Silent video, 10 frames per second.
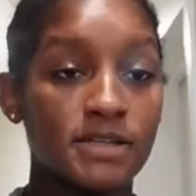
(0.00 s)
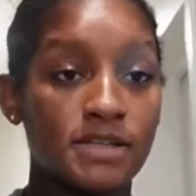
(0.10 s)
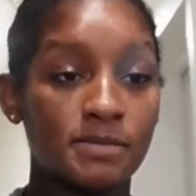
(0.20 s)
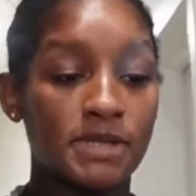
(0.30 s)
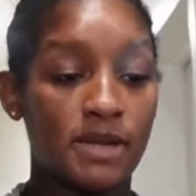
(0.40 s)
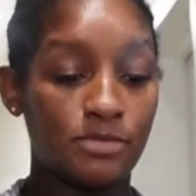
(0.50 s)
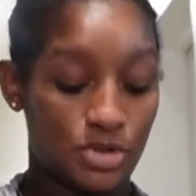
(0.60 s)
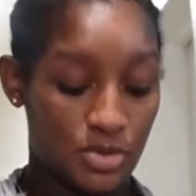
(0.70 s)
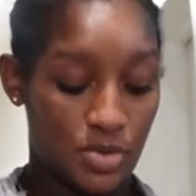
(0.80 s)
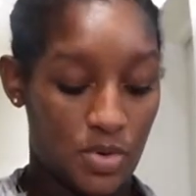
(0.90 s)
Sometimes you
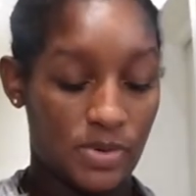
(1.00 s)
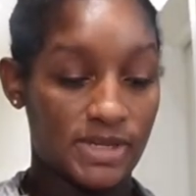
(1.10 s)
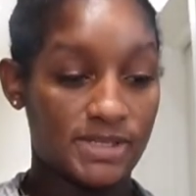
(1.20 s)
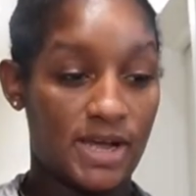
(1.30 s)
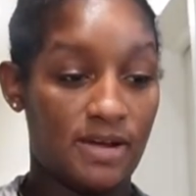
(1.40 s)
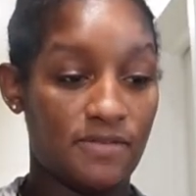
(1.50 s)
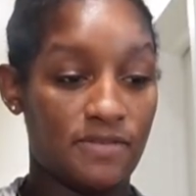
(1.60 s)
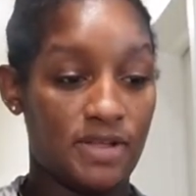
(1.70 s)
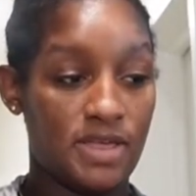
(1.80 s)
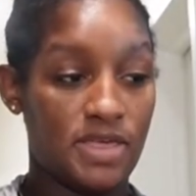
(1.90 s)
don't always have
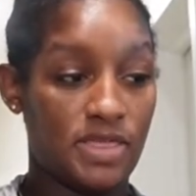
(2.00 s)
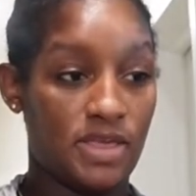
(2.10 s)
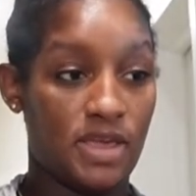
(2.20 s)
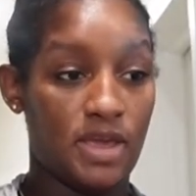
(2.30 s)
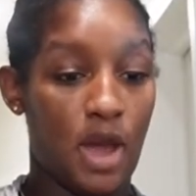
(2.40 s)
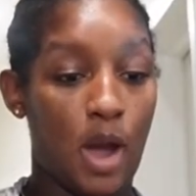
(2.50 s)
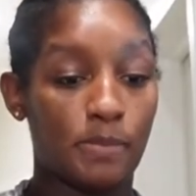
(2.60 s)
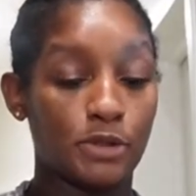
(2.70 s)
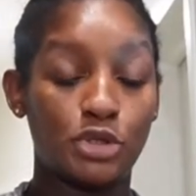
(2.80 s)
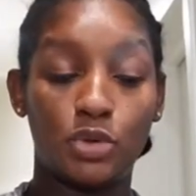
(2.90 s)
the
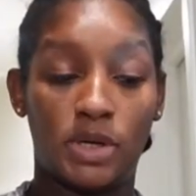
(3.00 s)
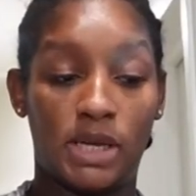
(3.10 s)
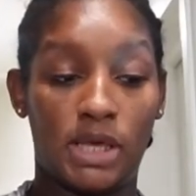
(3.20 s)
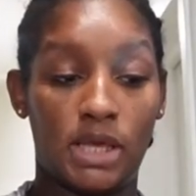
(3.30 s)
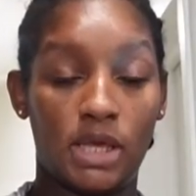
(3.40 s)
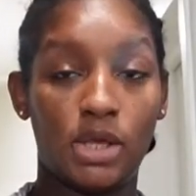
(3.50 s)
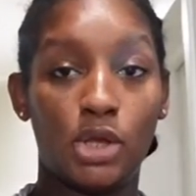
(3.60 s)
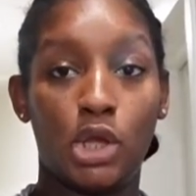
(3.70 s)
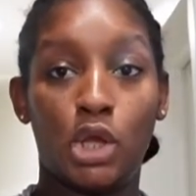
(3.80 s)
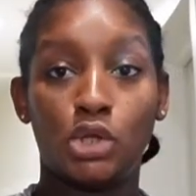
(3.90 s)
opportunity
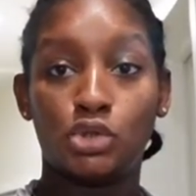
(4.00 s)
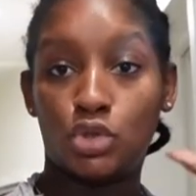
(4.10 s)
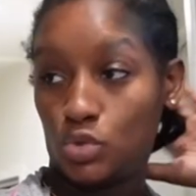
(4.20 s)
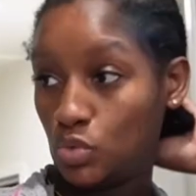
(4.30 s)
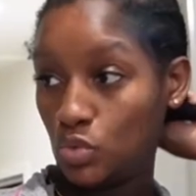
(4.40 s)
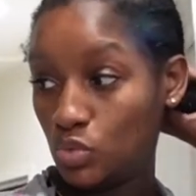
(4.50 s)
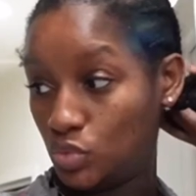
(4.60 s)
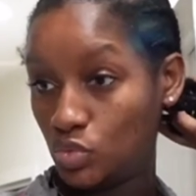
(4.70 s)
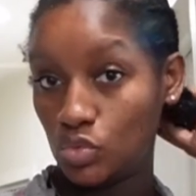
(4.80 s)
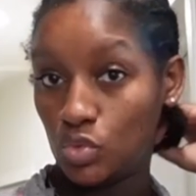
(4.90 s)
to
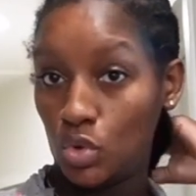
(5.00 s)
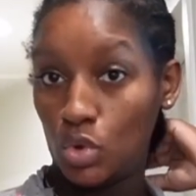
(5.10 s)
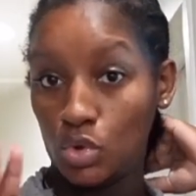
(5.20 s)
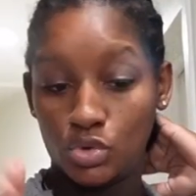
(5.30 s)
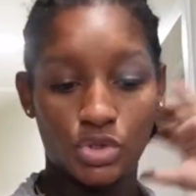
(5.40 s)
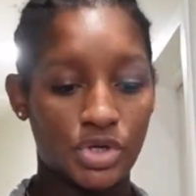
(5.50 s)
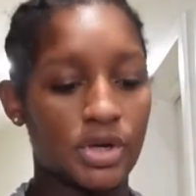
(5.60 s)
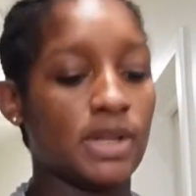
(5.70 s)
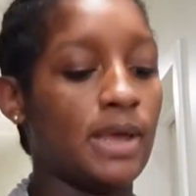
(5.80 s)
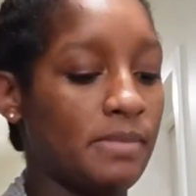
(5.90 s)
do your
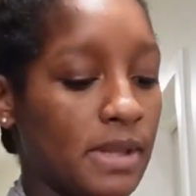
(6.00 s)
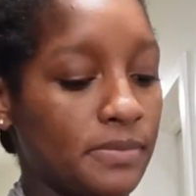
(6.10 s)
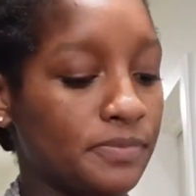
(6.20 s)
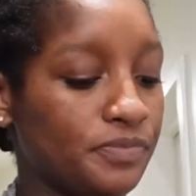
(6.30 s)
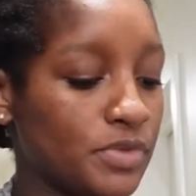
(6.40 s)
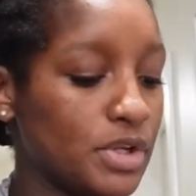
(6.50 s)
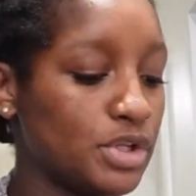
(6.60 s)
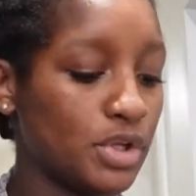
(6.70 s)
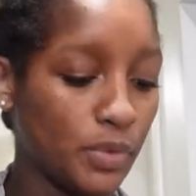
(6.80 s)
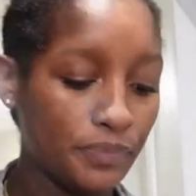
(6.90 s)
hair like me.
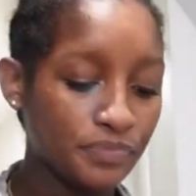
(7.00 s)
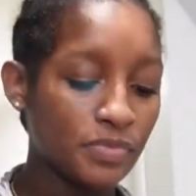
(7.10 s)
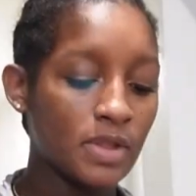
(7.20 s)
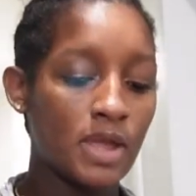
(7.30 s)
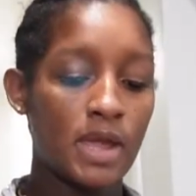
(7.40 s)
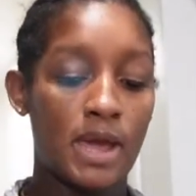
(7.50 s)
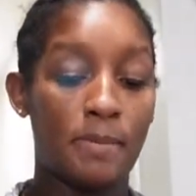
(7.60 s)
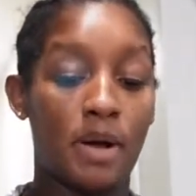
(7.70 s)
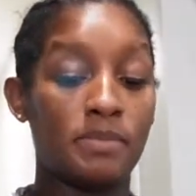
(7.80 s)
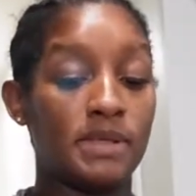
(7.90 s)
So I
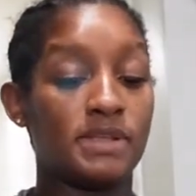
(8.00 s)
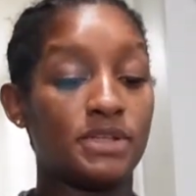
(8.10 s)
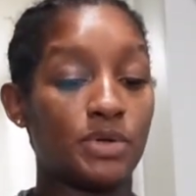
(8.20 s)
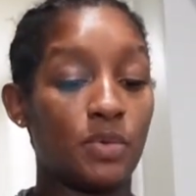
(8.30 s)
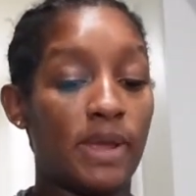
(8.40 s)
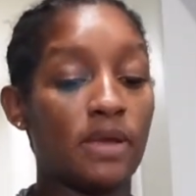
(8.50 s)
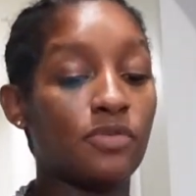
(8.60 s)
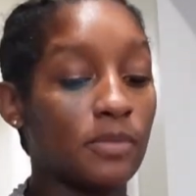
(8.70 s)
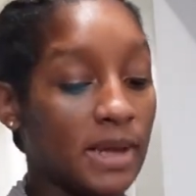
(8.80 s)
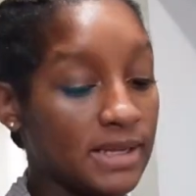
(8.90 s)
bought me this little wig
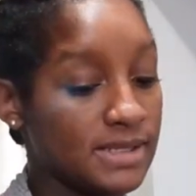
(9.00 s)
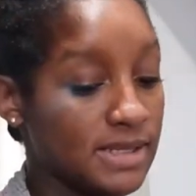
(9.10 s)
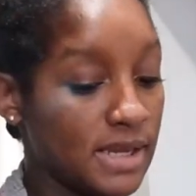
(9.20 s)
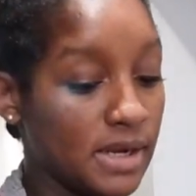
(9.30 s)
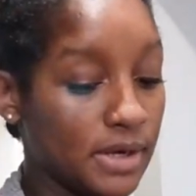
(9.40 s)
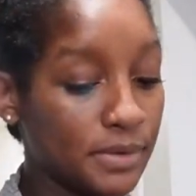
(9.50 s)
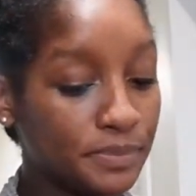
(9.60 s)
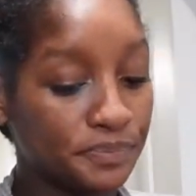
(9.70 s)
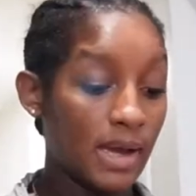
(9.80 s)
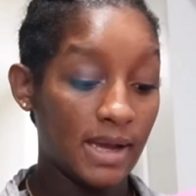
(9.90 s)
from Icy Hair.
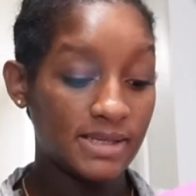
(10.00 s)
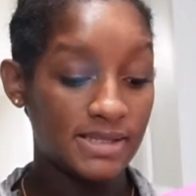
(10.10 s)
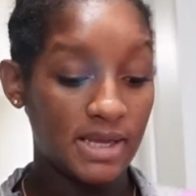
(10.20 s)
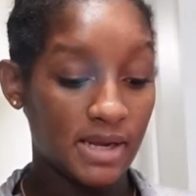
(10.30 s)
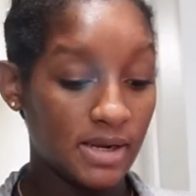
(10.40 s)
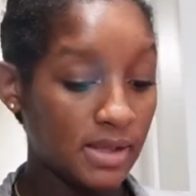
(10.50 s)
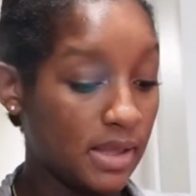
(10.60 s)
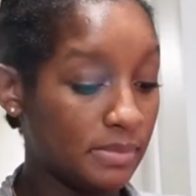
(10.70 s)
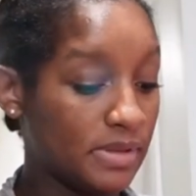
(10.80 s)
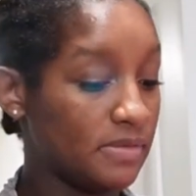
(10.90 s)
Icy Hair,
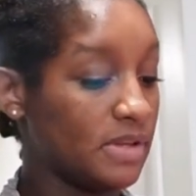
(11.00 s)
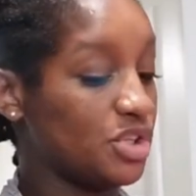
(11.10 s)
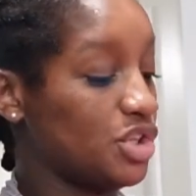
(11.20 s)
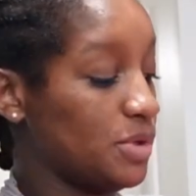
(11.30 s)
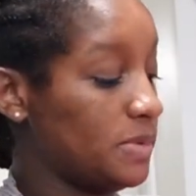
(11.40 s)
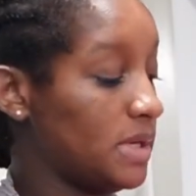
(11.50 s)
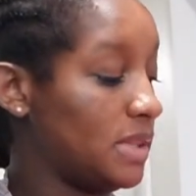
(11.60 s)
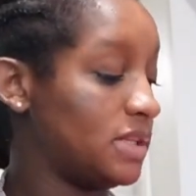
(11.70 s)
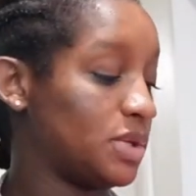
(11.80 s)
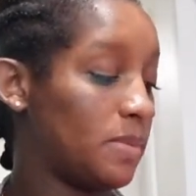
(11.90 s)
can't believe they just shipped it in
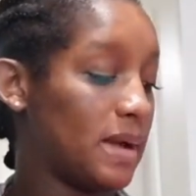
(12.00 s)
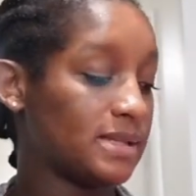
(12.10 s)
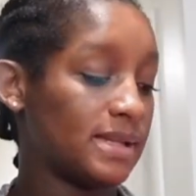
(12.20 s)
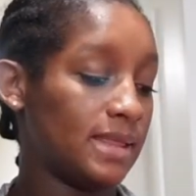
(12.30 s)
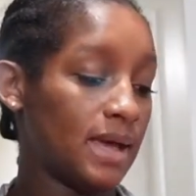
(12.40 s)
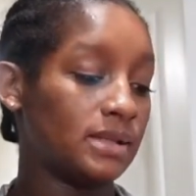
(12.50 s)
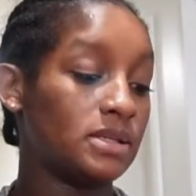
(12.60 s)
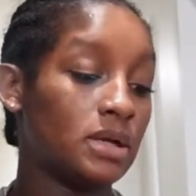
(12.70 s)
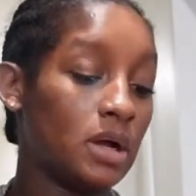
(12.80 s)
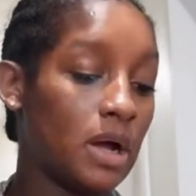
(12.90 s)
this little box like that
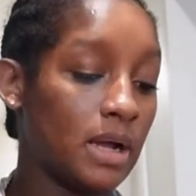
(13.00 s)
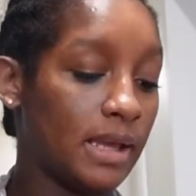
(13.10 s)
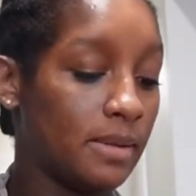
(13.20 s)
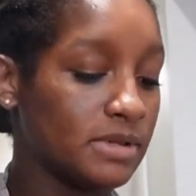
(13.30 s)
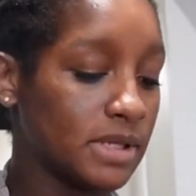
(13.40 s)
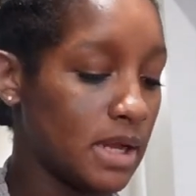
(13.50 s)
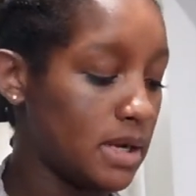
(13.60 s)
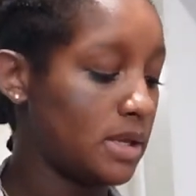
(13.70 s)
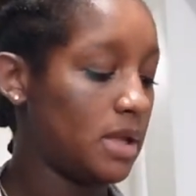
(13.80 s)
on Amazon.